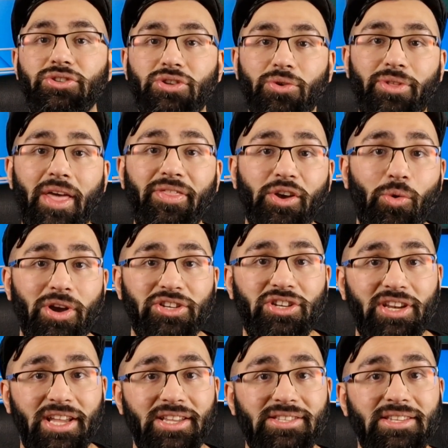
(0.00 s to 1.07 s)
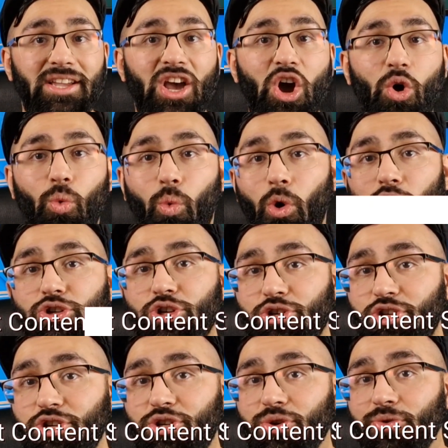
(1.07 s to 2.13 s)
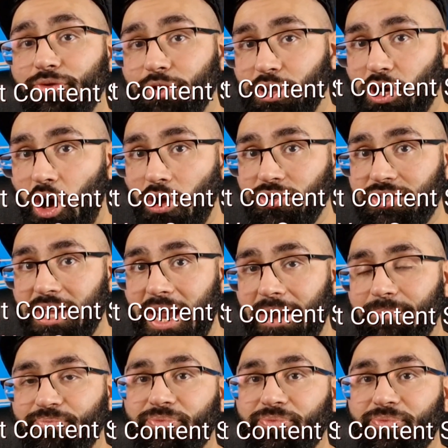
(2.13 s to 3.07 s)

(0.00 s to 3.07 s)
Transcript: So then the question is, what should you do for the content?